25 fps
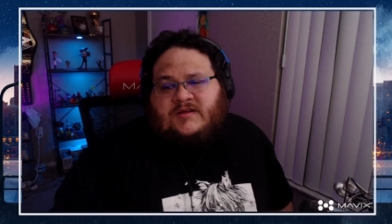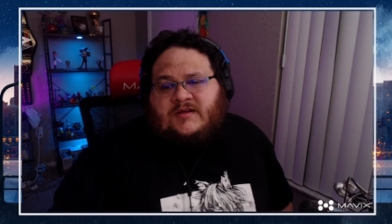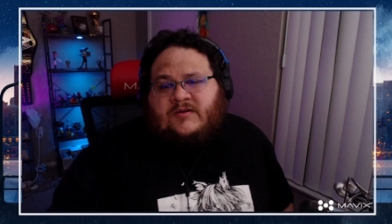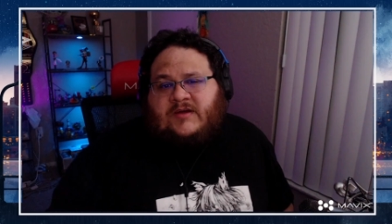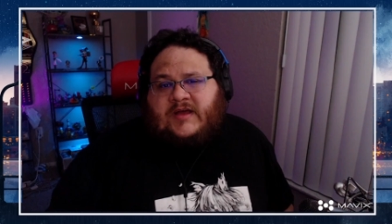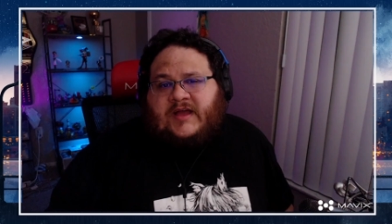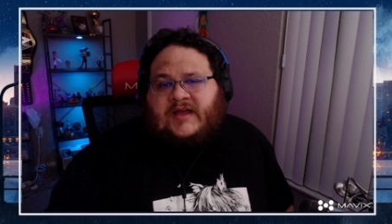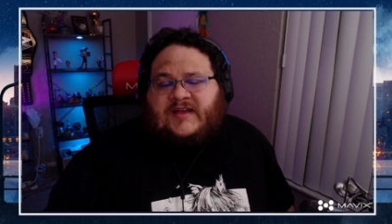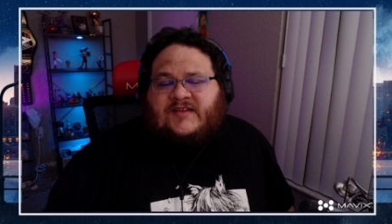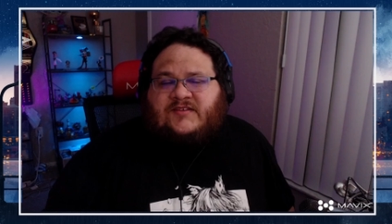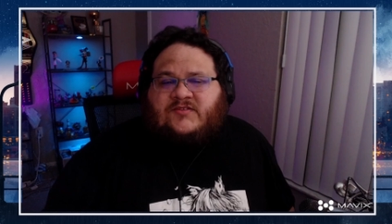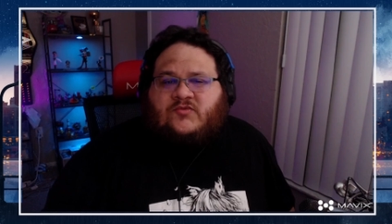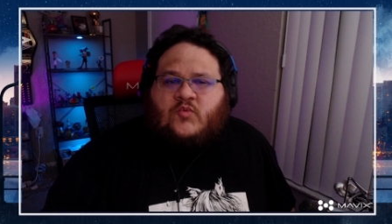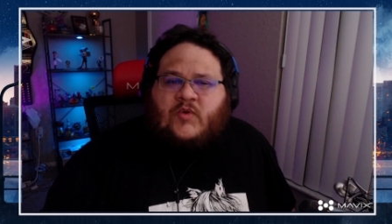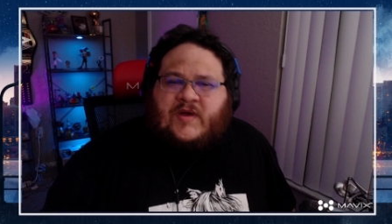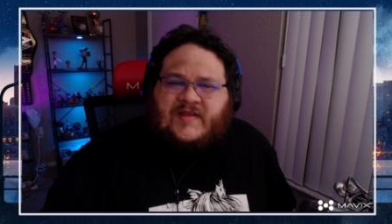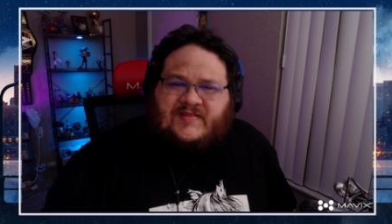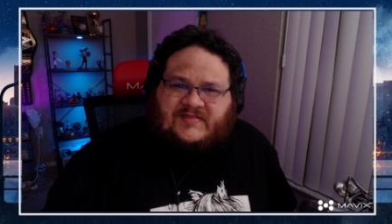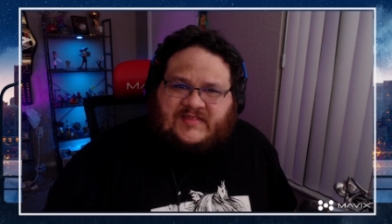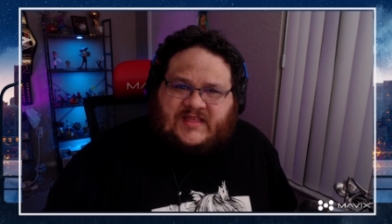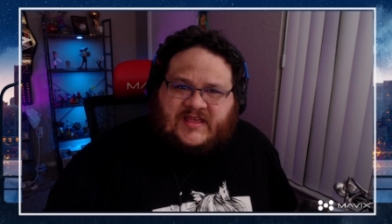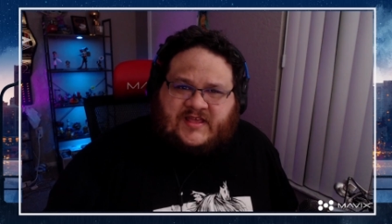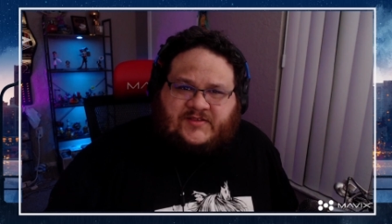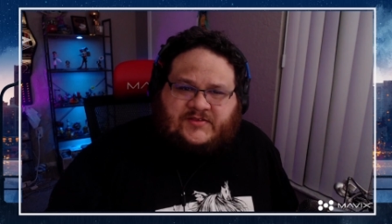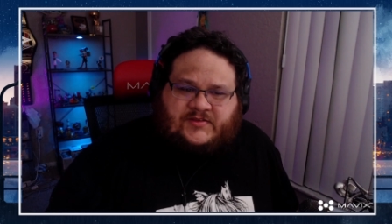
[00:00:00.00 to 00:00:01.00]
against
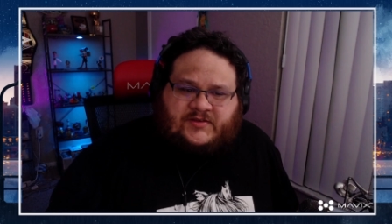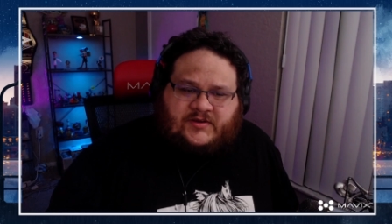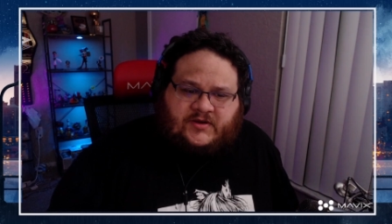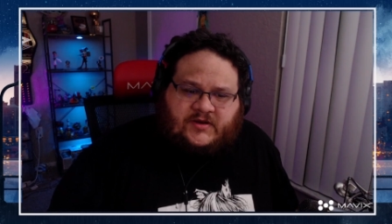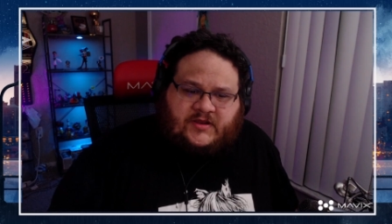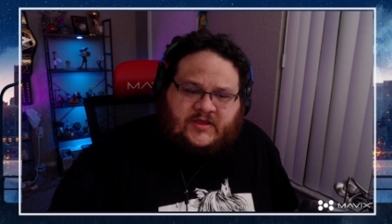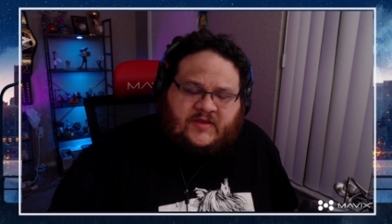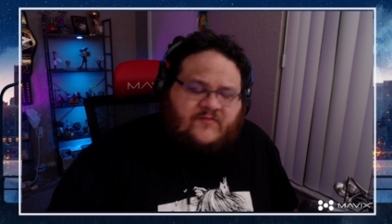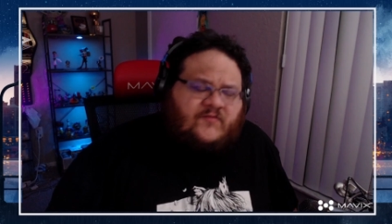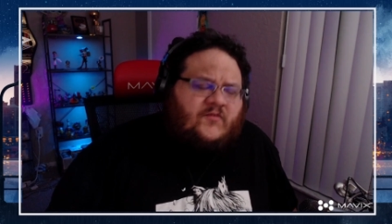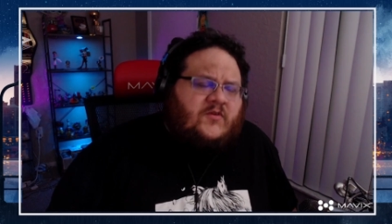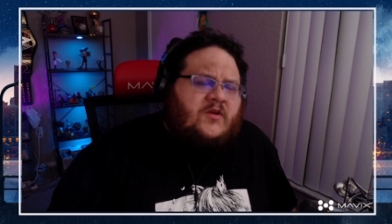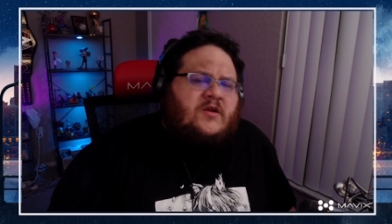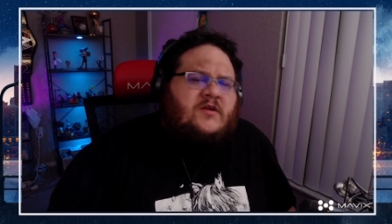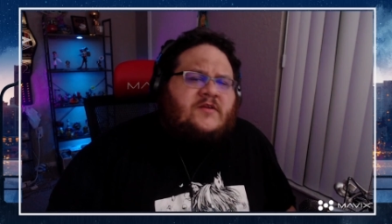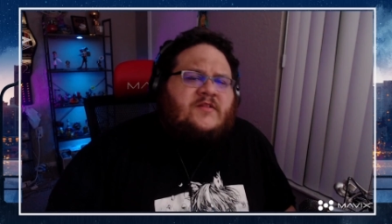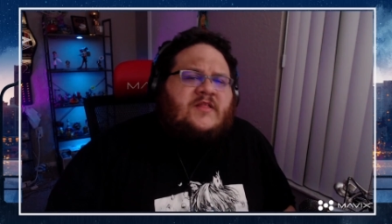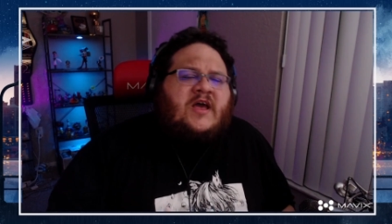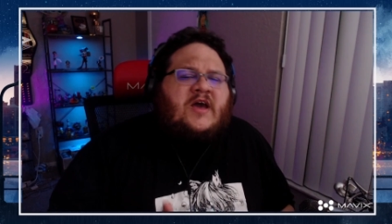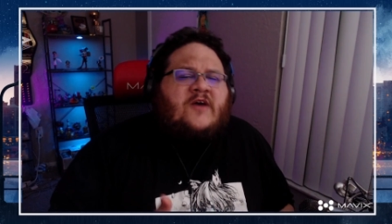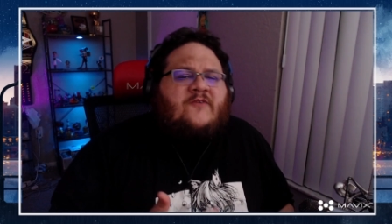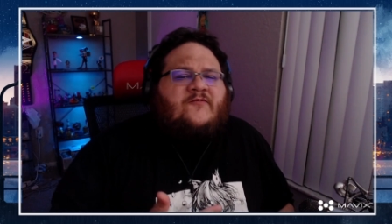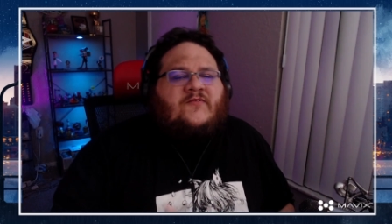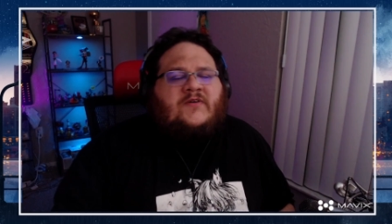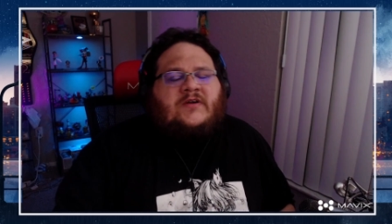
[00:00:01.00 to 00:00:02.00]
WettDesert. If you're
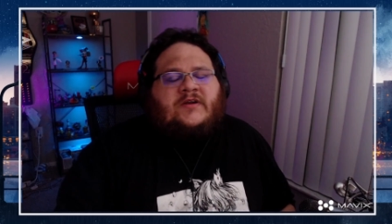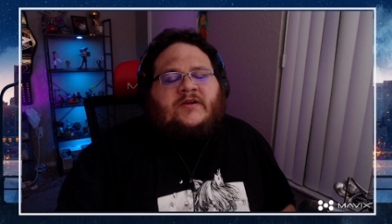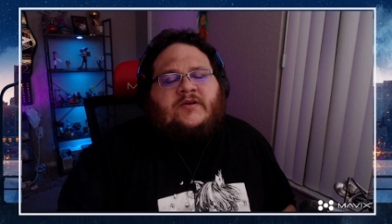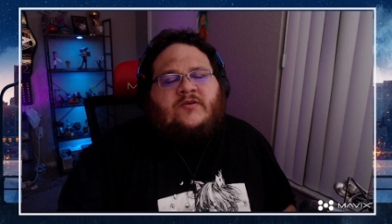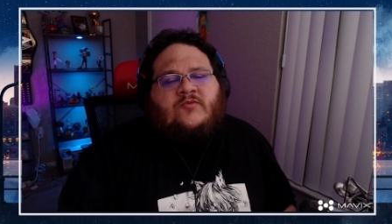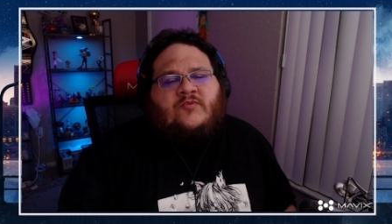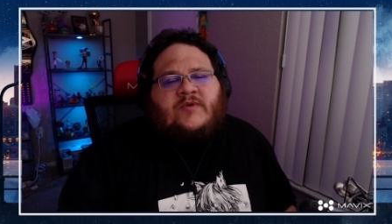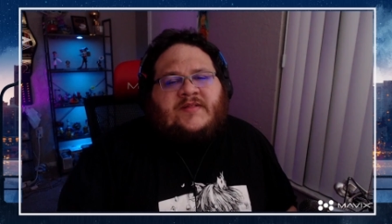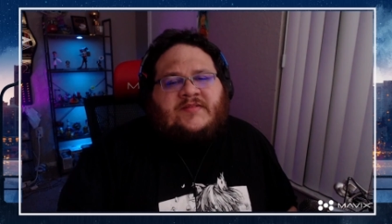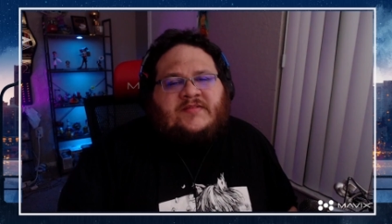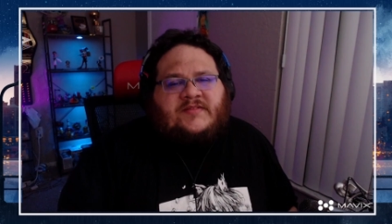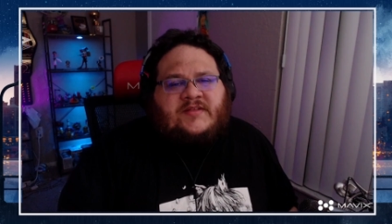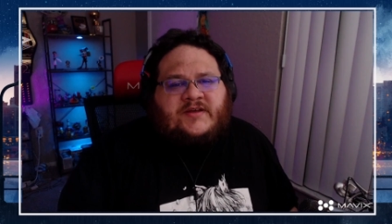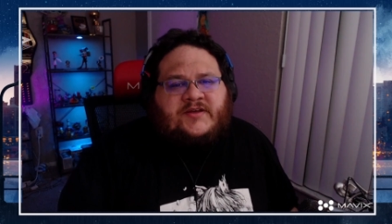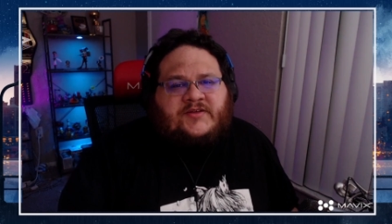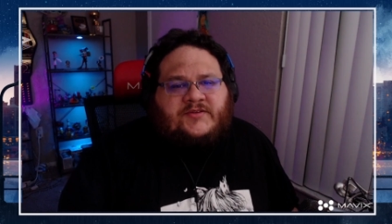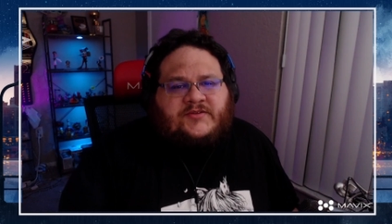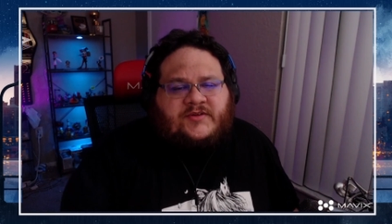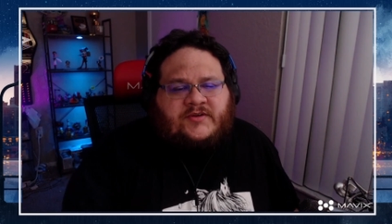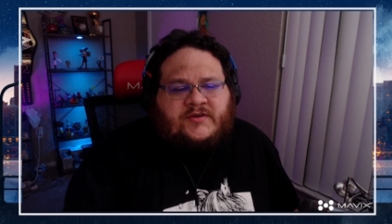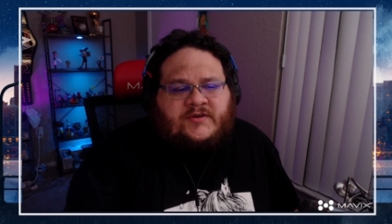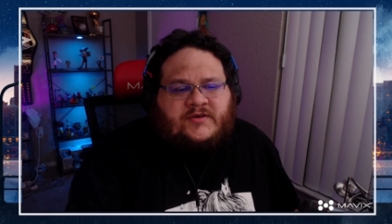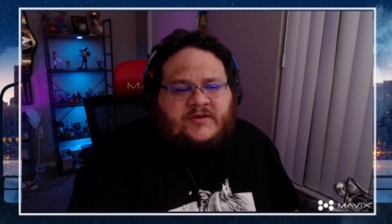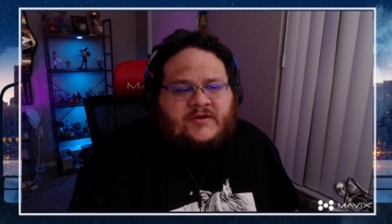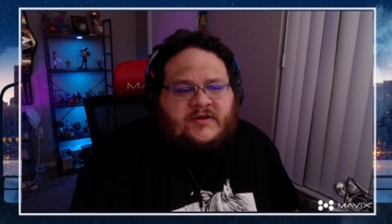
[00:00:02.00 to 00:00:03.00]
not following
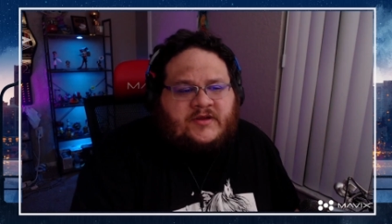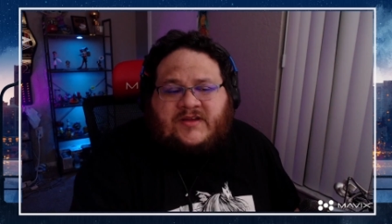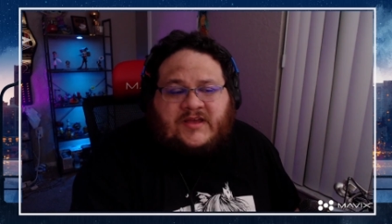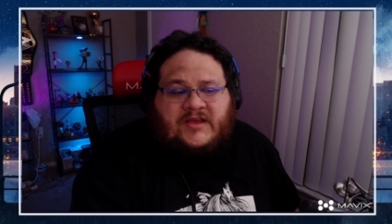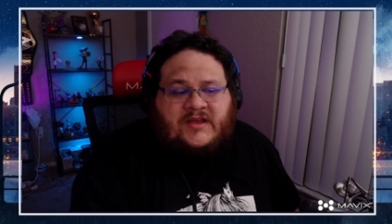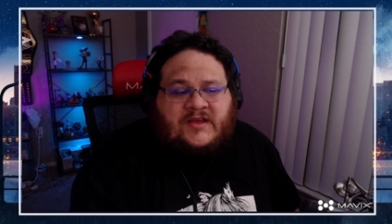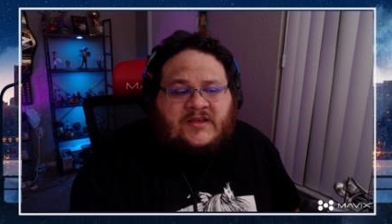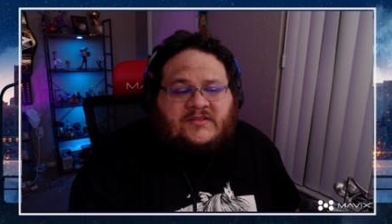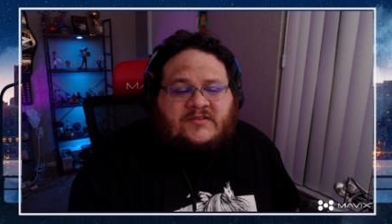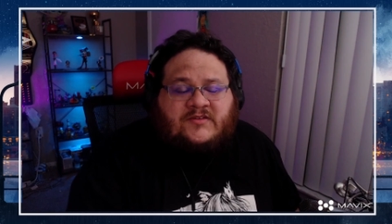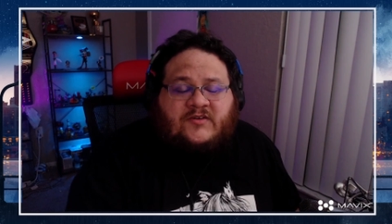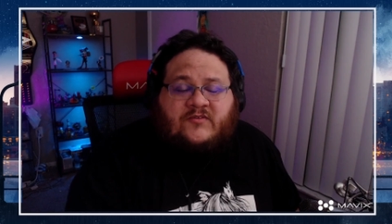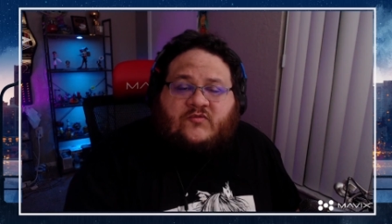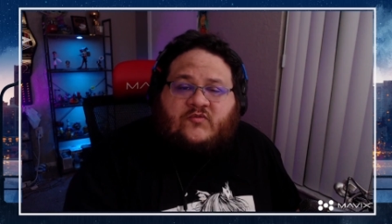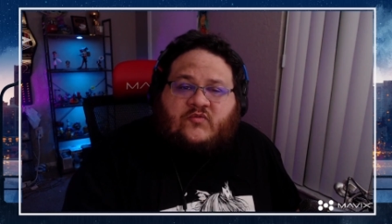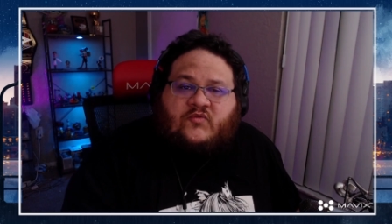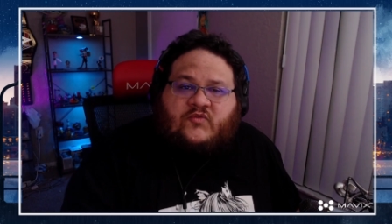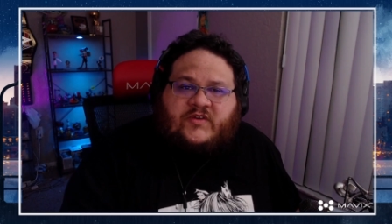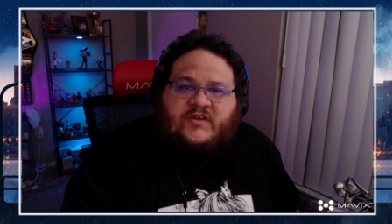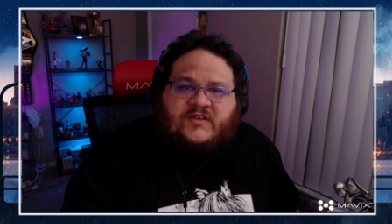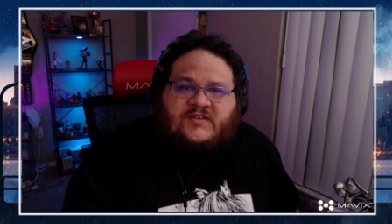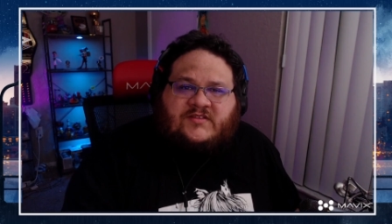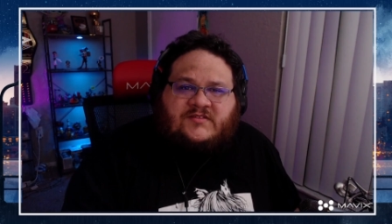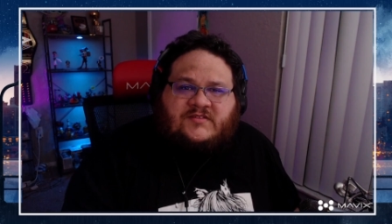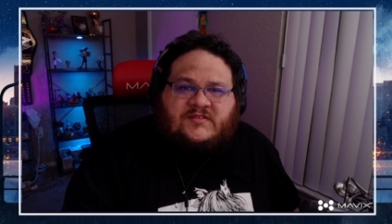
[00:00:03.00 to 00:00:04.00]
WettDesert, he's a
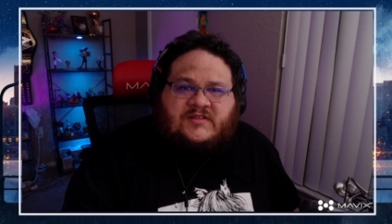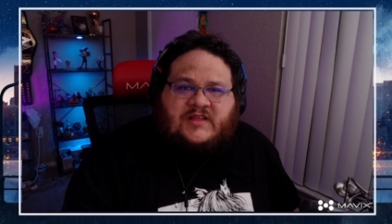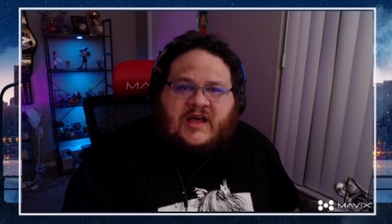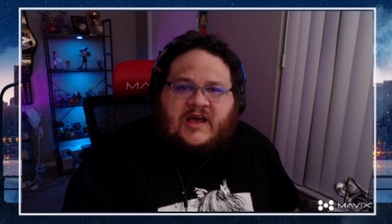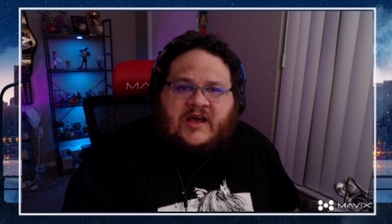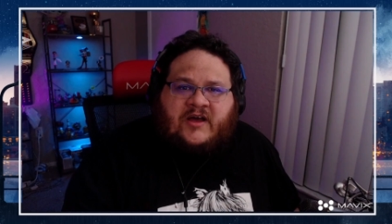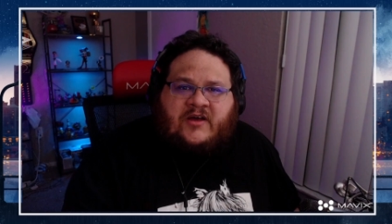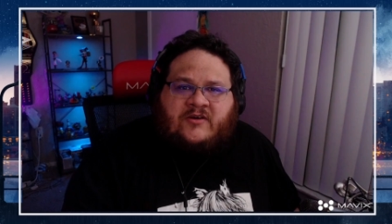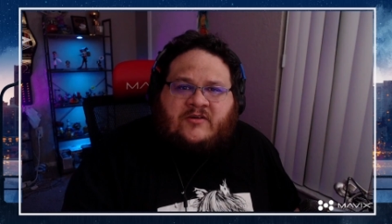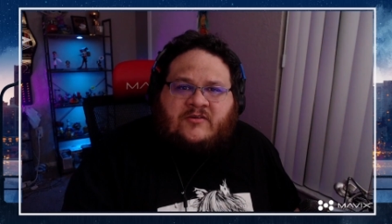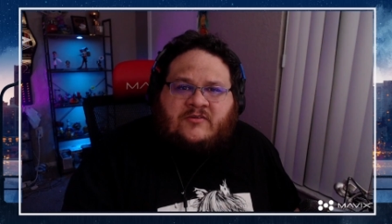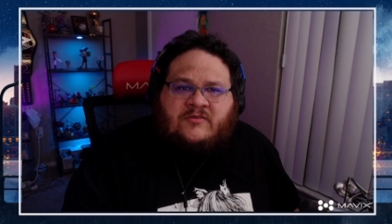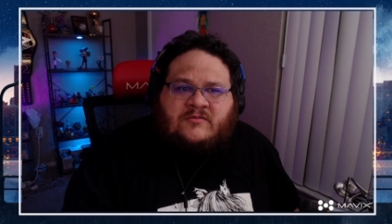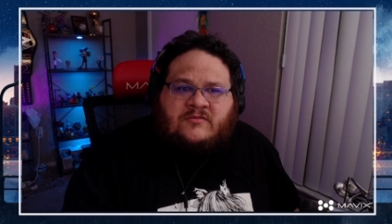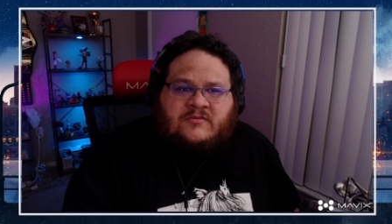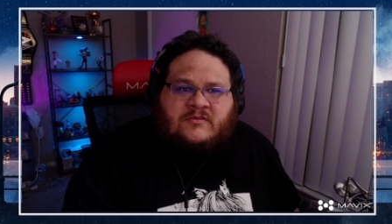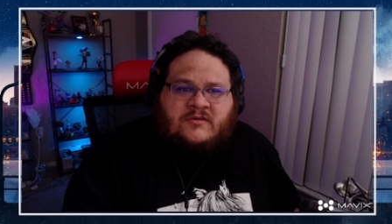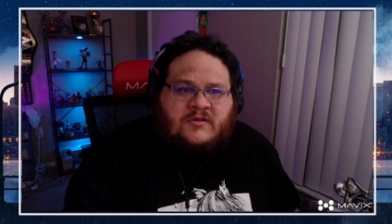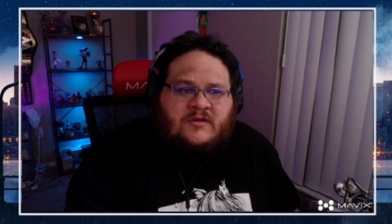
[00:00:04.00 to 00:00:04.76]
freestyle